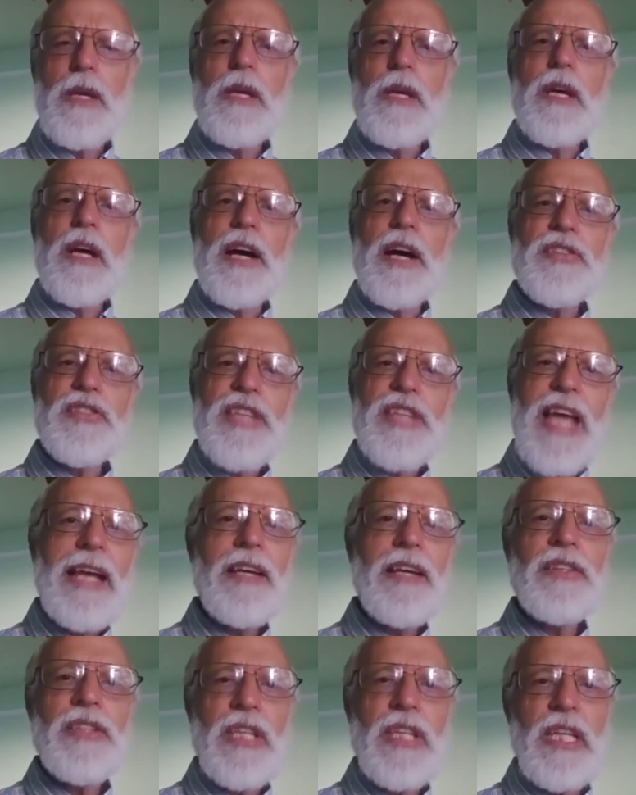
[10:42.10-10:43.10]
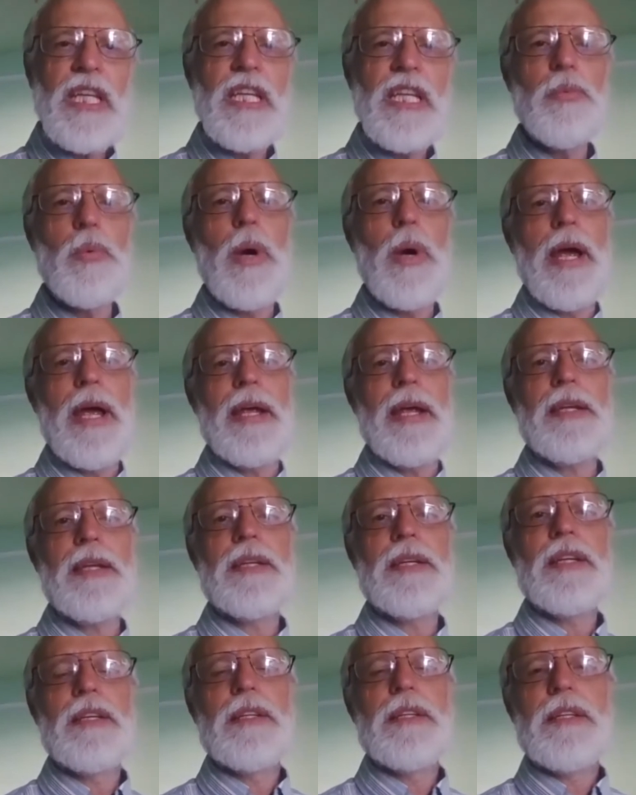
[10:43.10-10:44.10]
A second key way
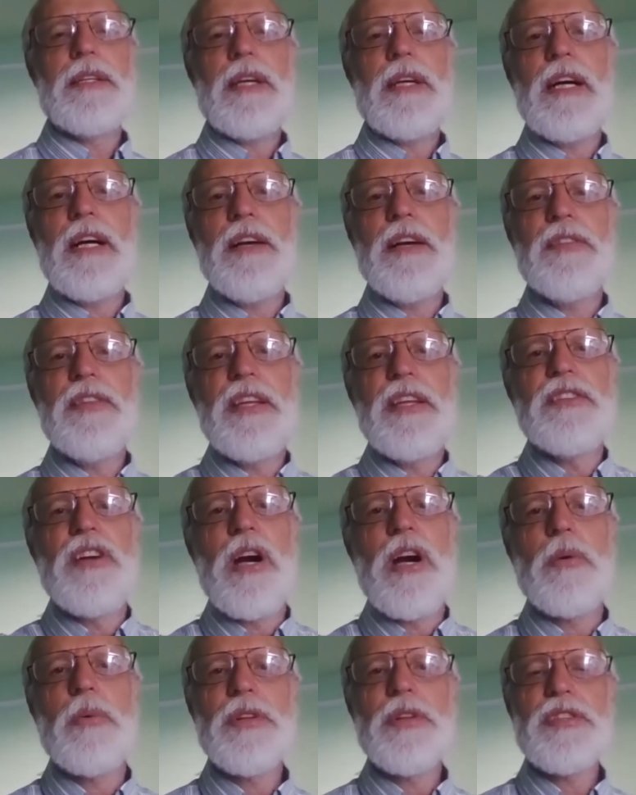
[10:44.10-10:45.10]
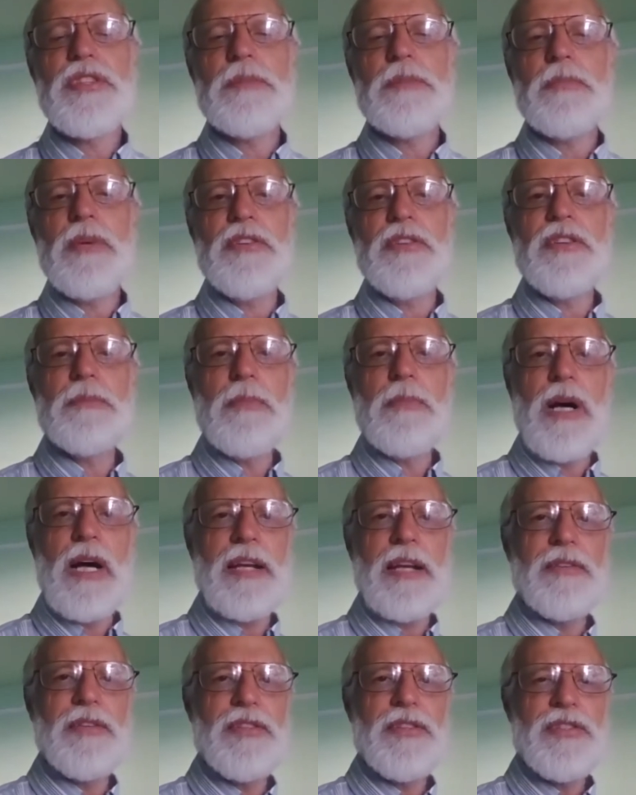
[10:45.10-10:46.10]
that Darwinism
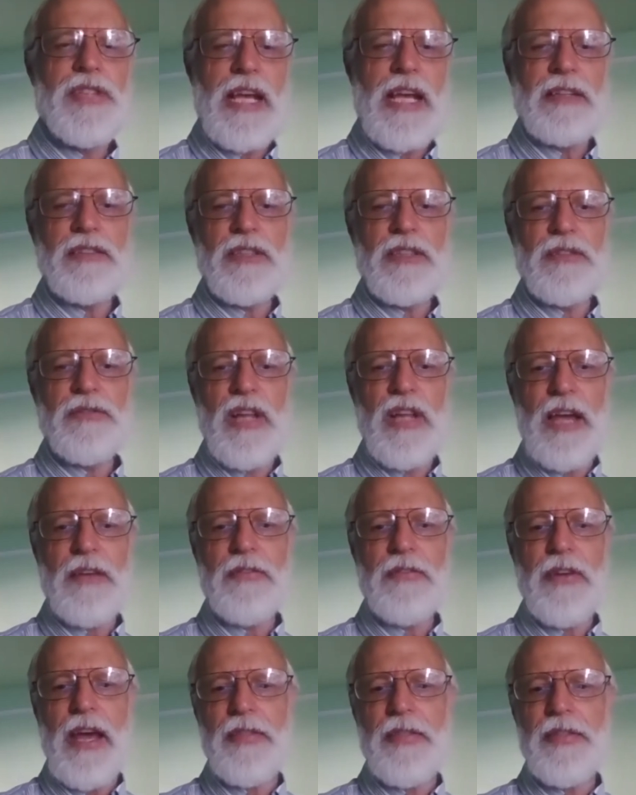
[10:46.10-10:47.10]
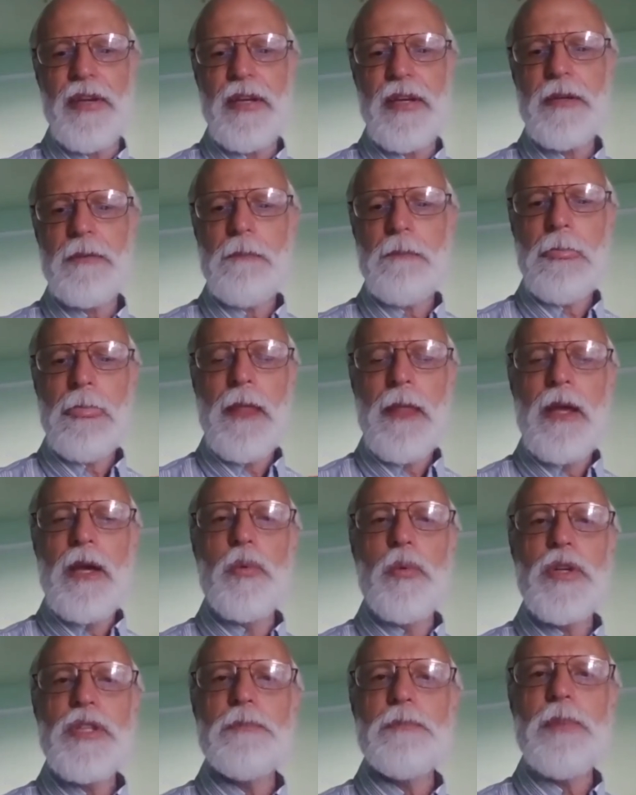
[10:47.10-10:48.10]
undermined the sanctity of life ethic
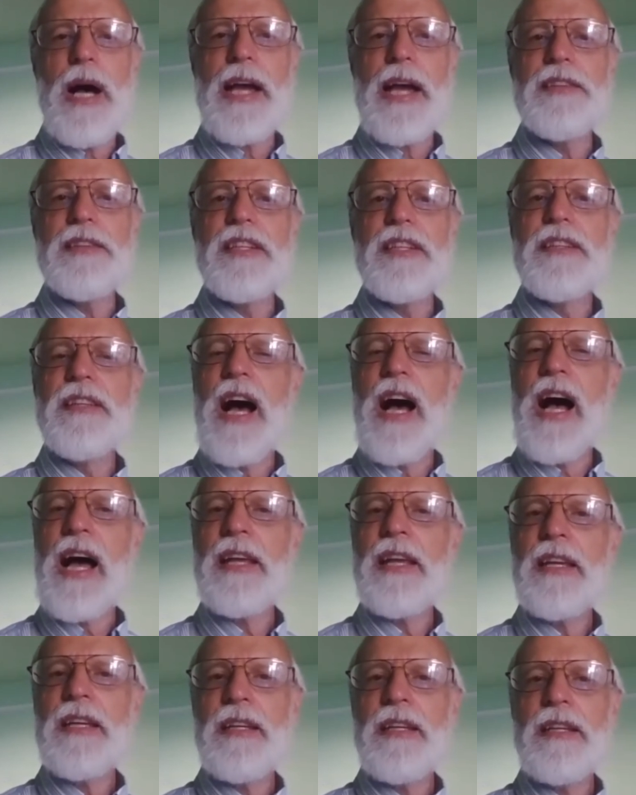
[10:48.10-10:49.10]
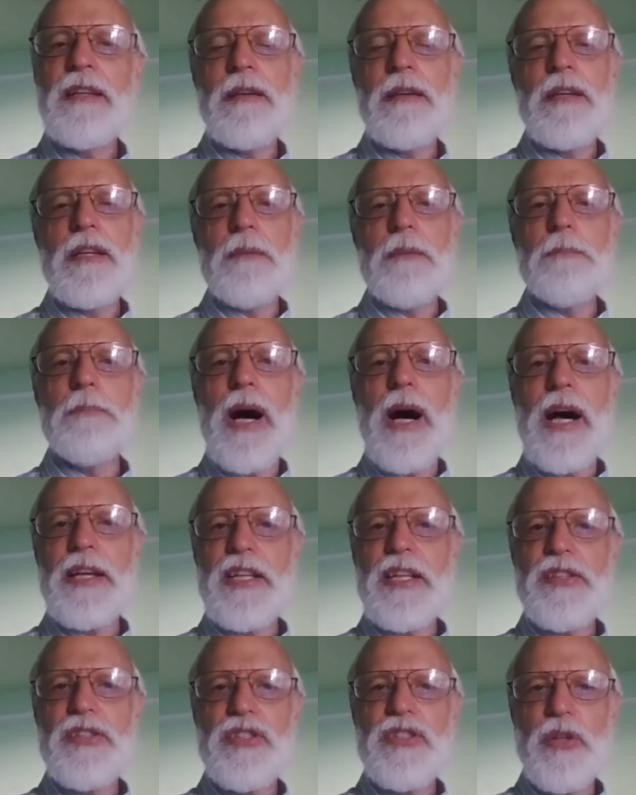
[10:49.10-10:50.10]
was by denying
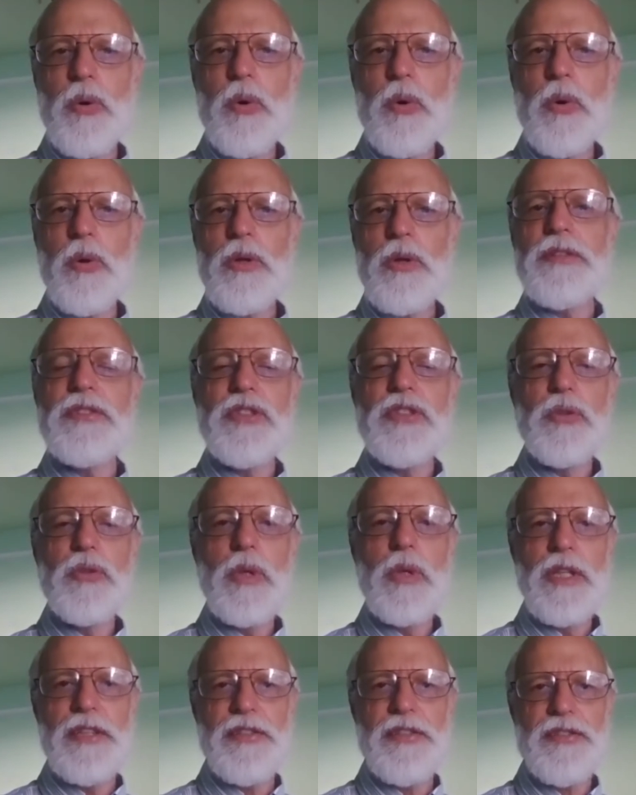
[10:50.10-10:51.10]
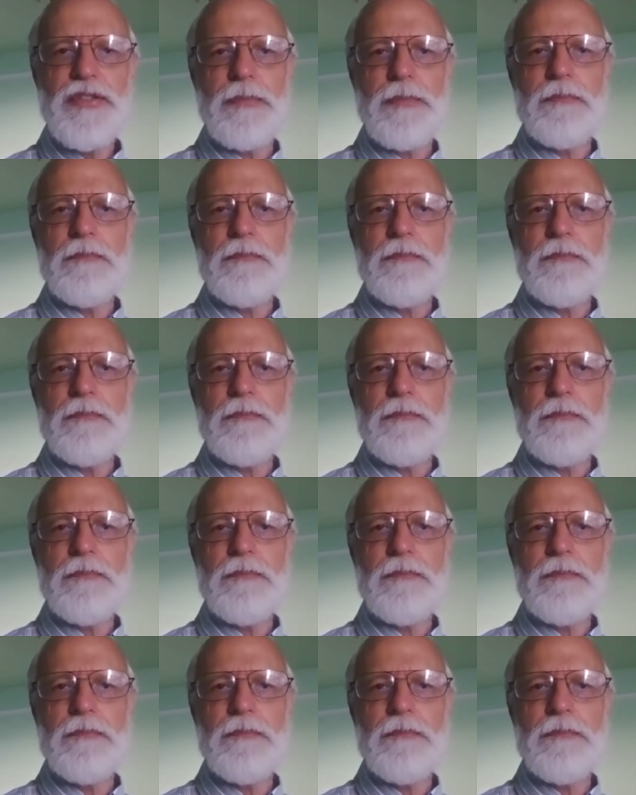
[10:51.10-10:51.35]
body-soul dualism.